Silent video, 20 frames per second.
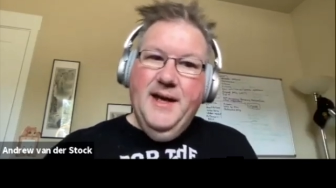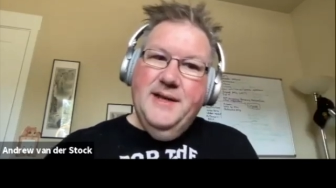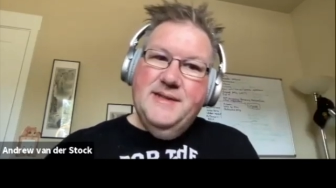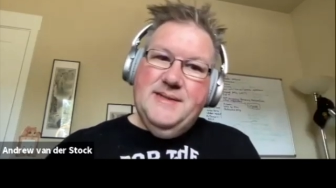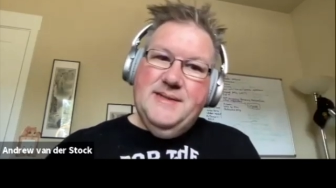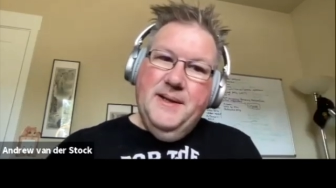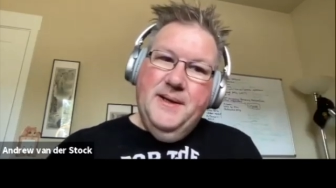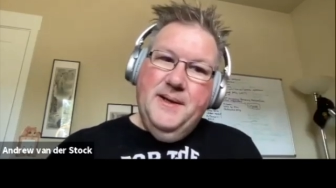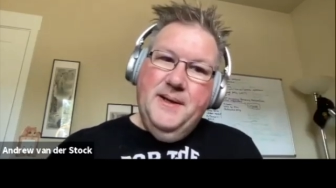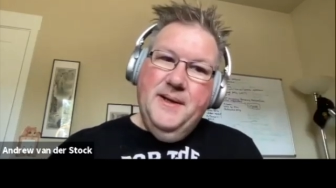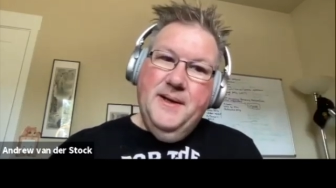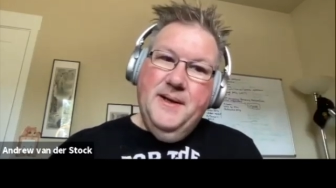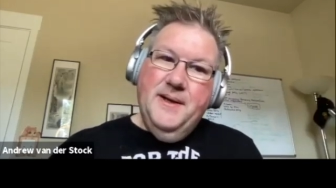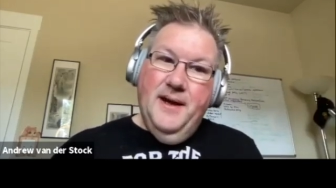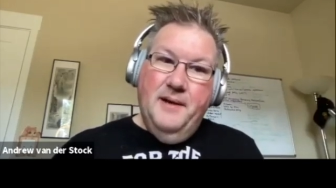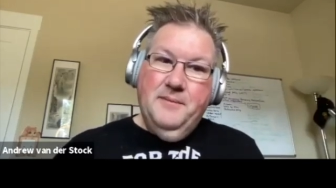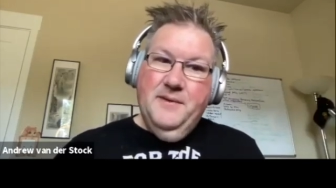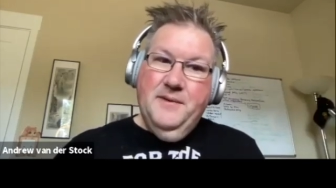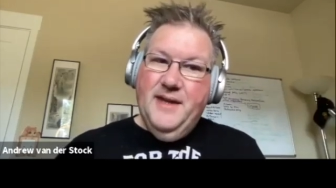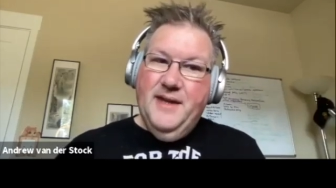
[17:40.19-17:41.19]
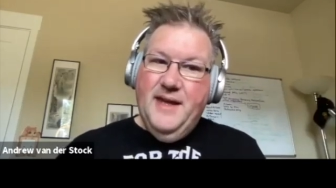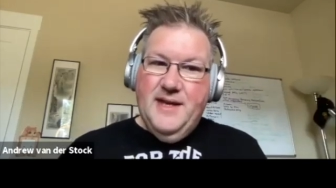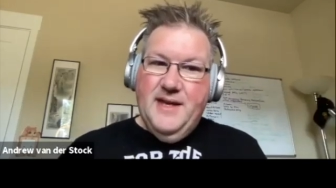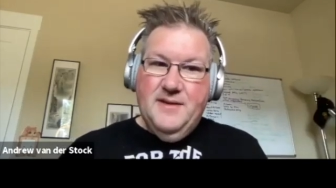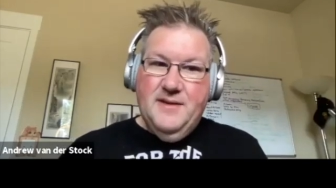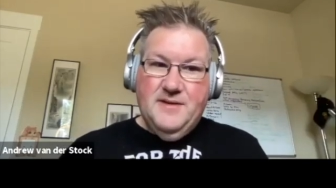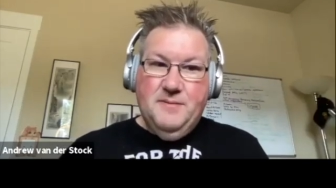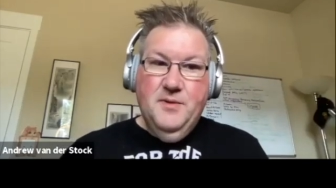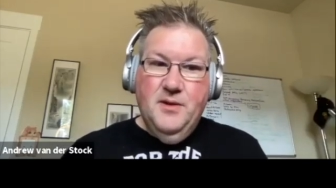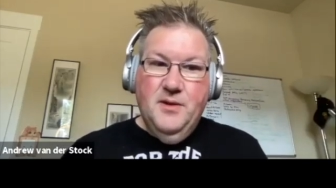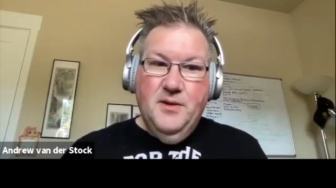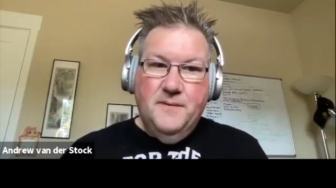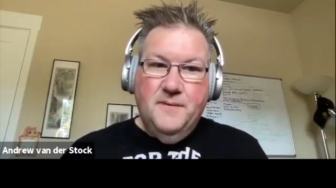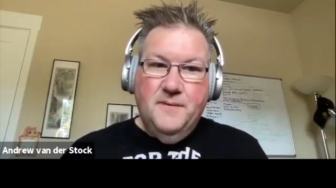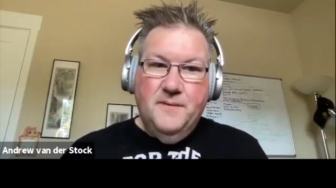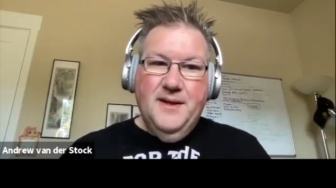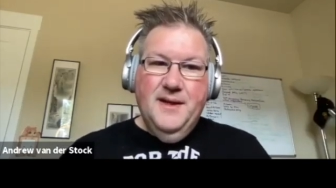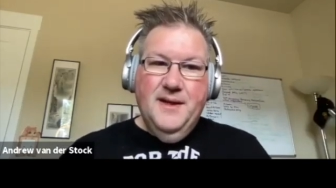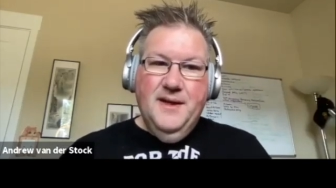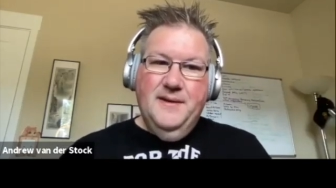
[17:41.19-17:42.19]
So I'm glad it's
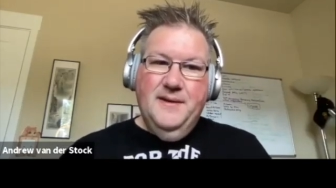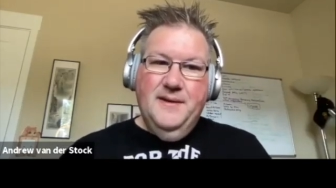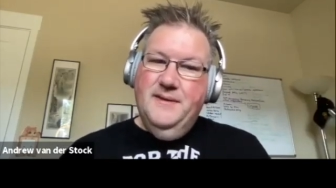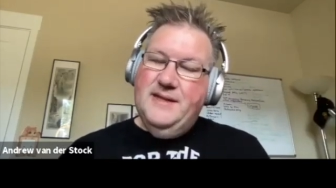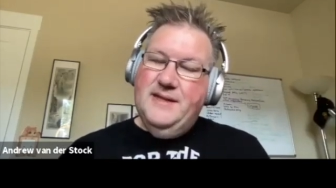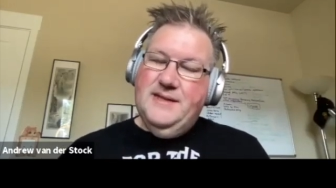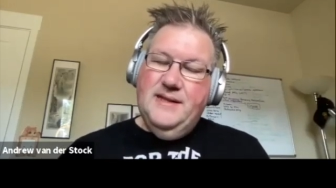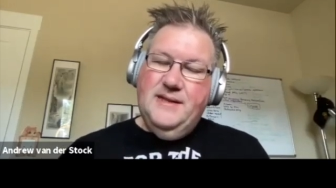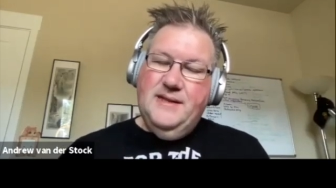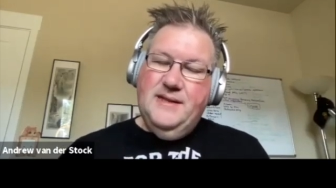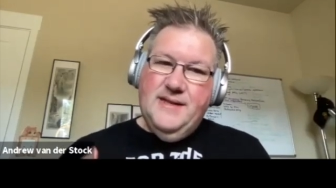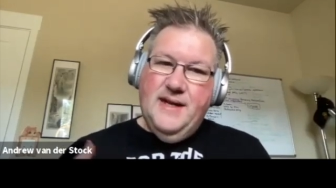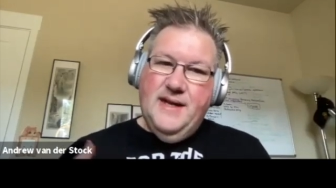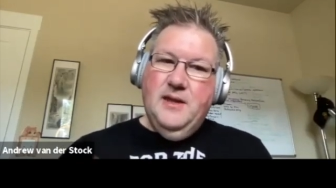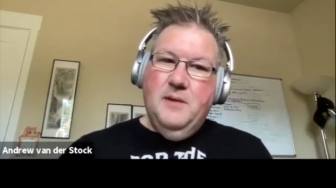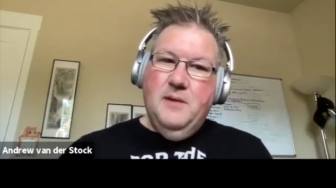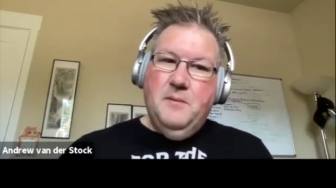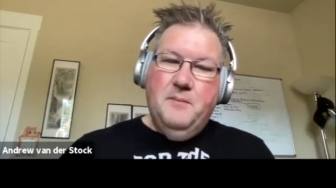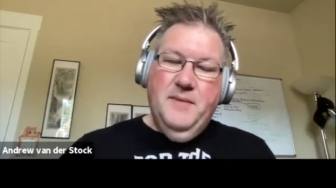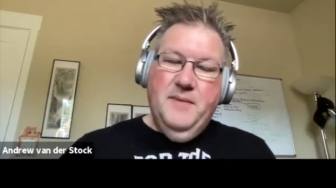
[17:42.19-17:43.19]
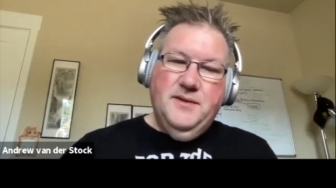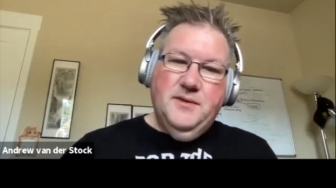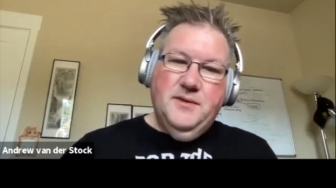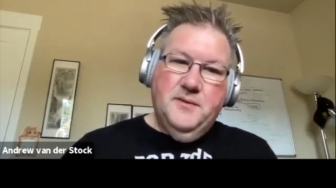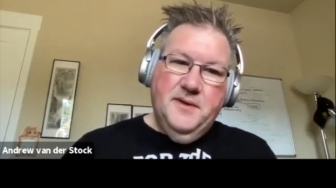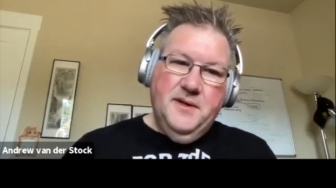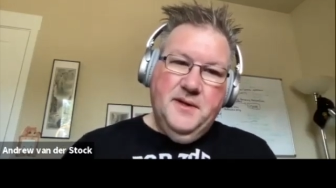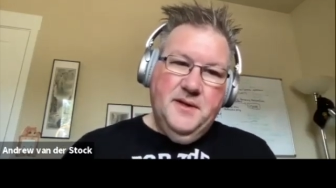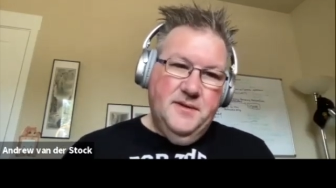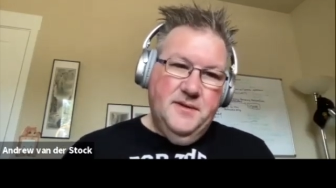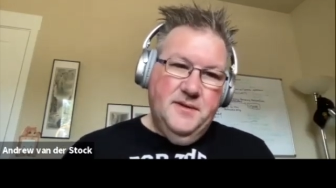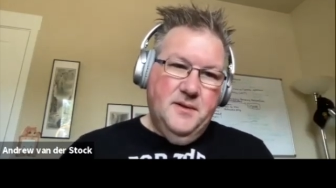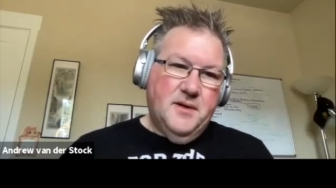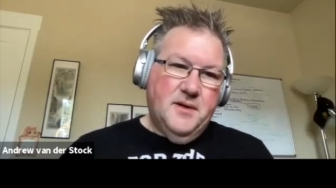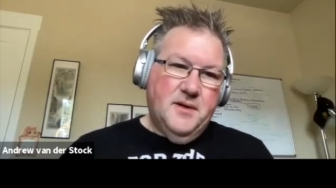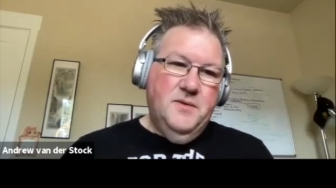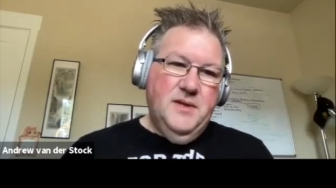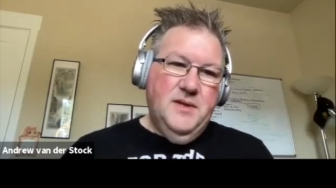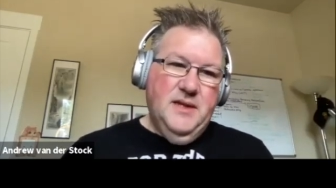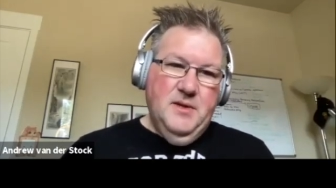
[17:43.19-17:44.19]
moved. And that's exactly what mentoring can do. It
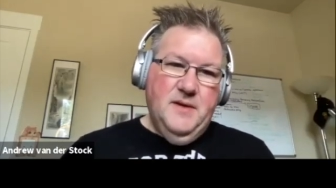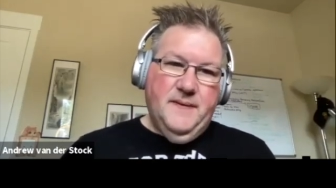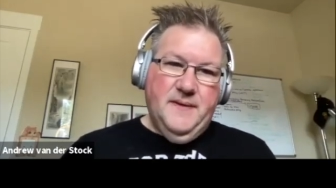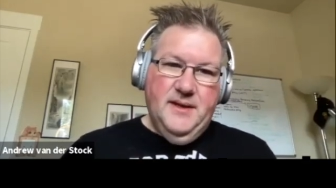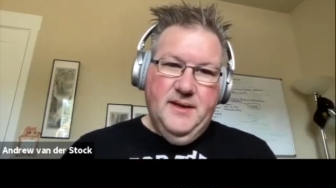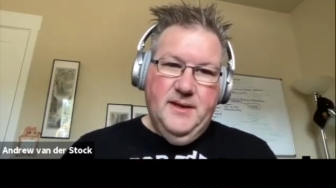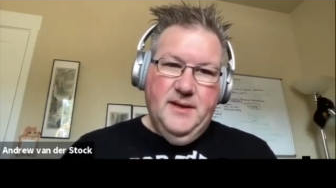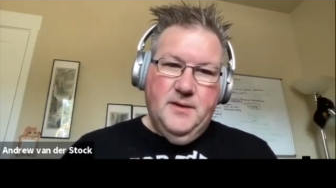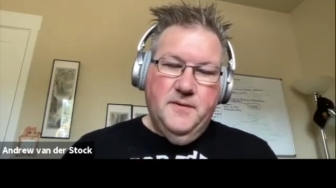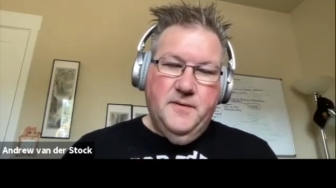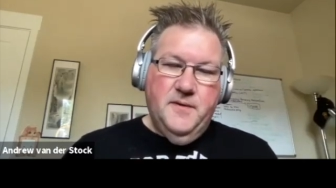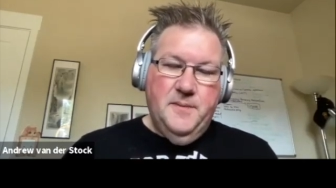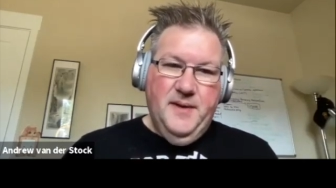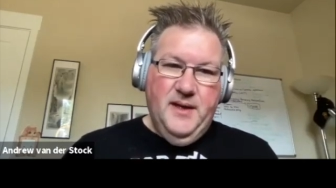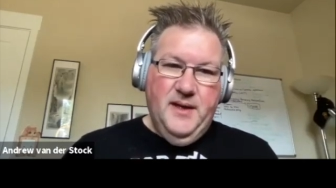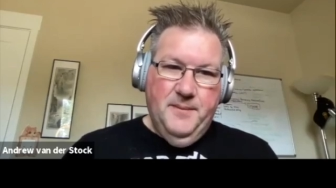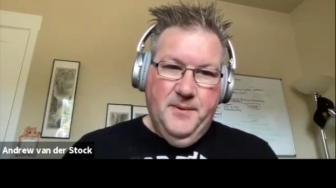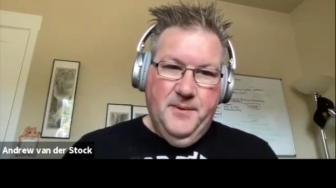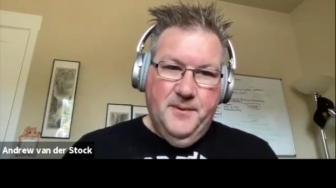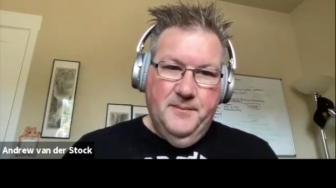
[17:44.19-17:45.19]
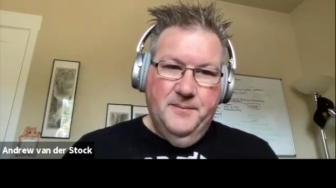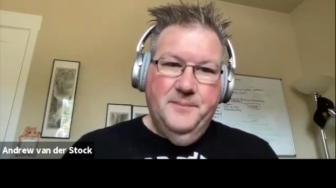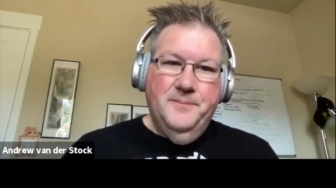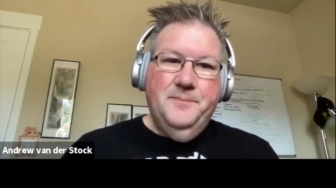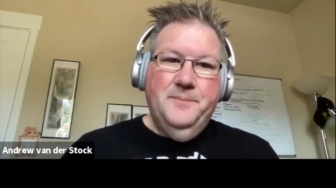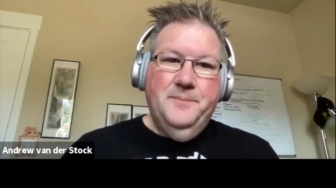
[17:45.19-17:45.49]
can really move the needle for people.